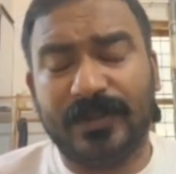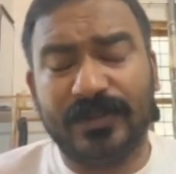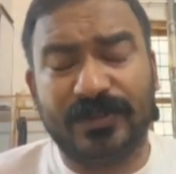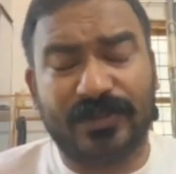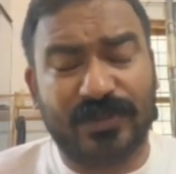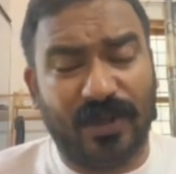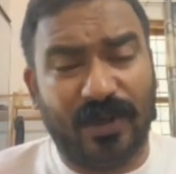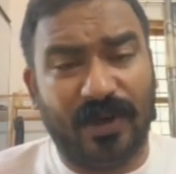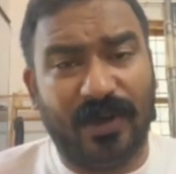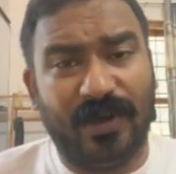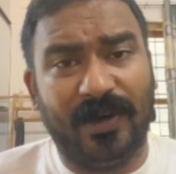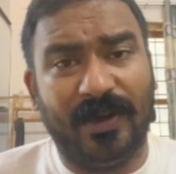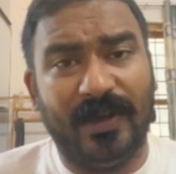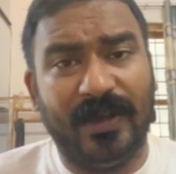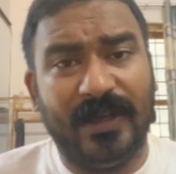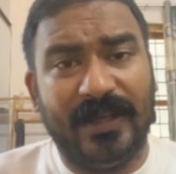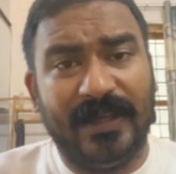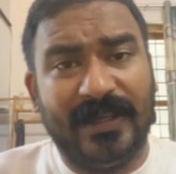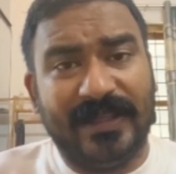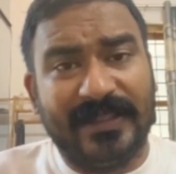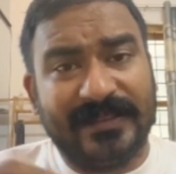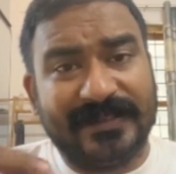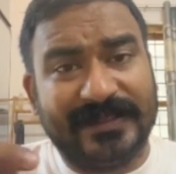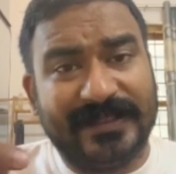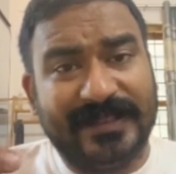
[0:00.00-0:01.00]
So
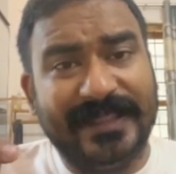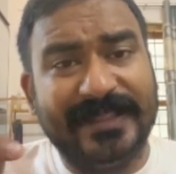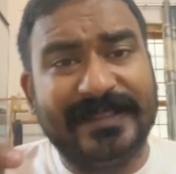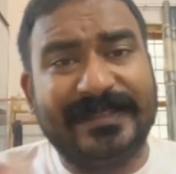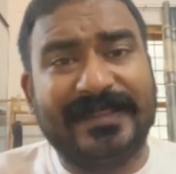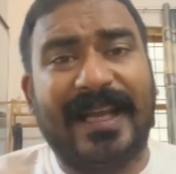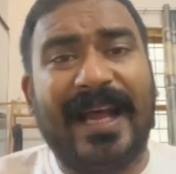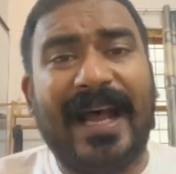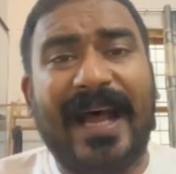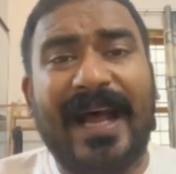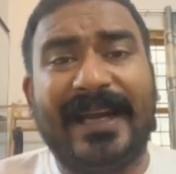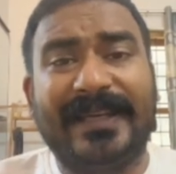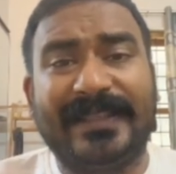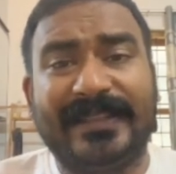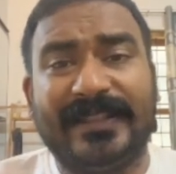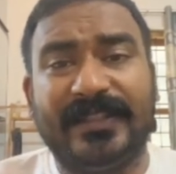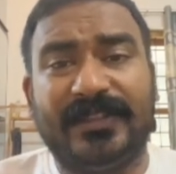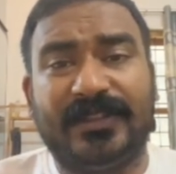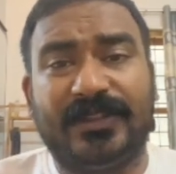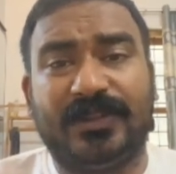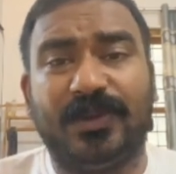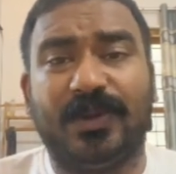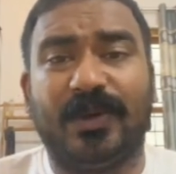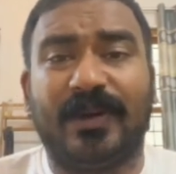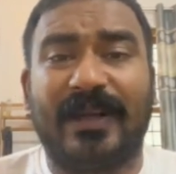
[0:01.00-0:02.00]
this
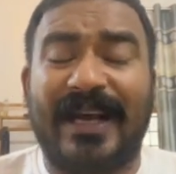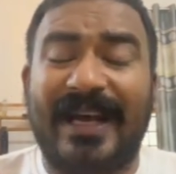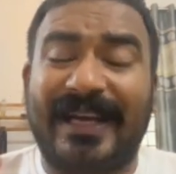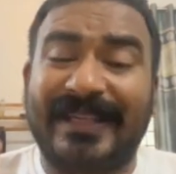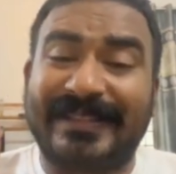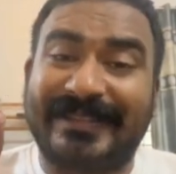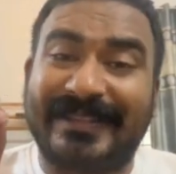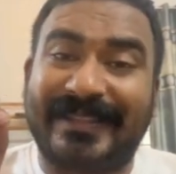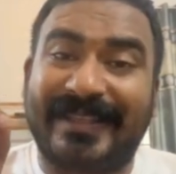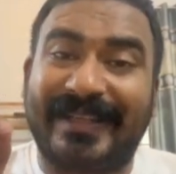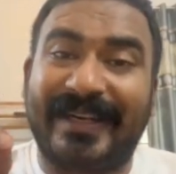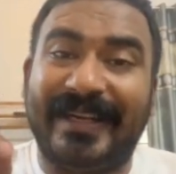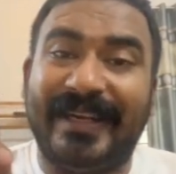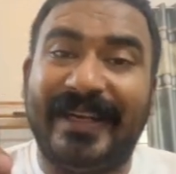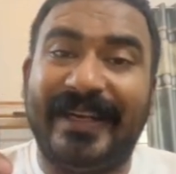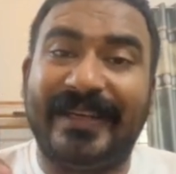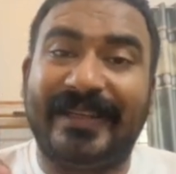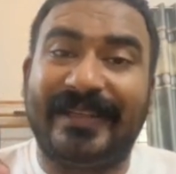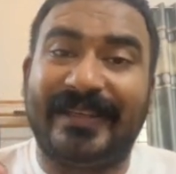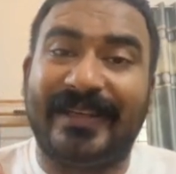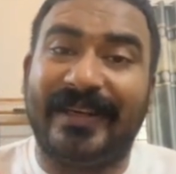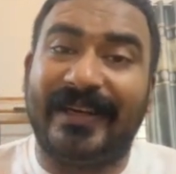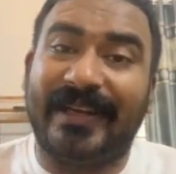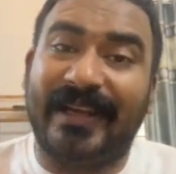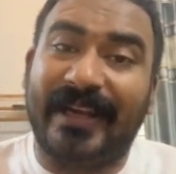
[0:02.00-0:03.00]
attitude has
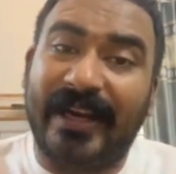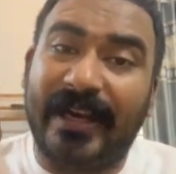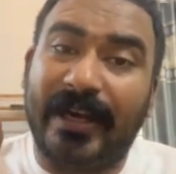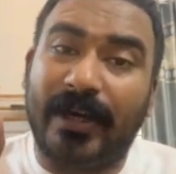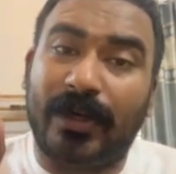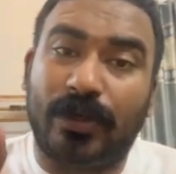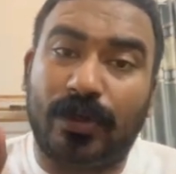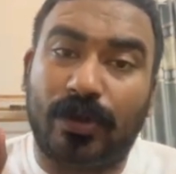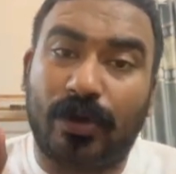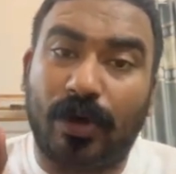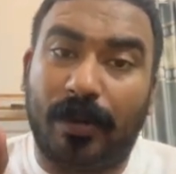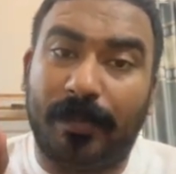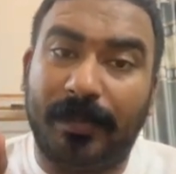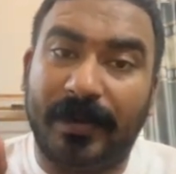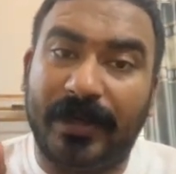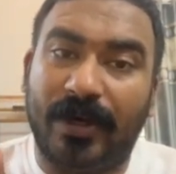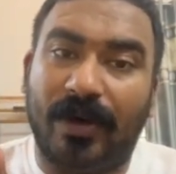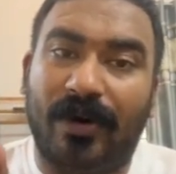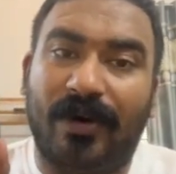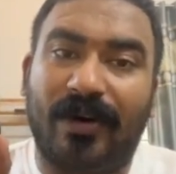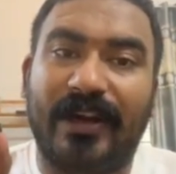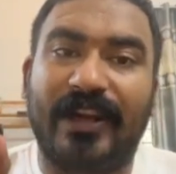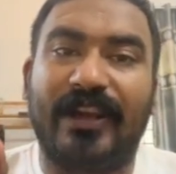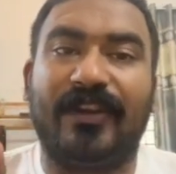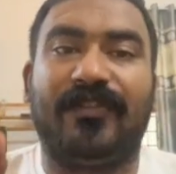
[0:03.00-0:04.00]
created a
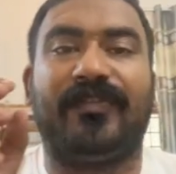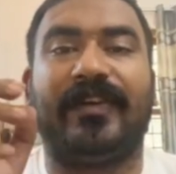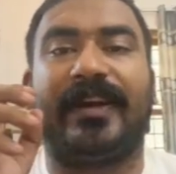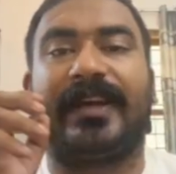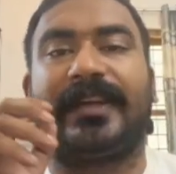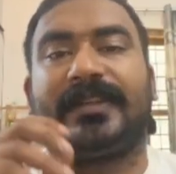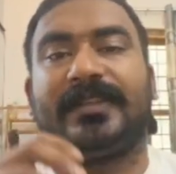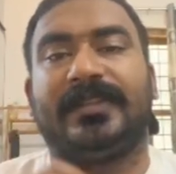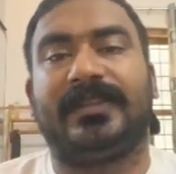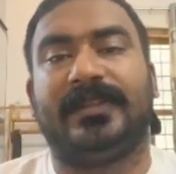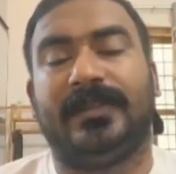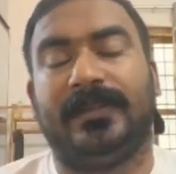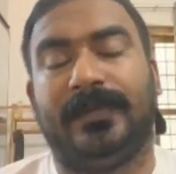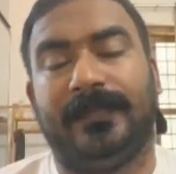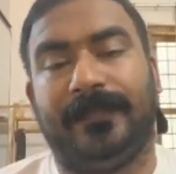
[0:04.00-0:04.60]
domino effect.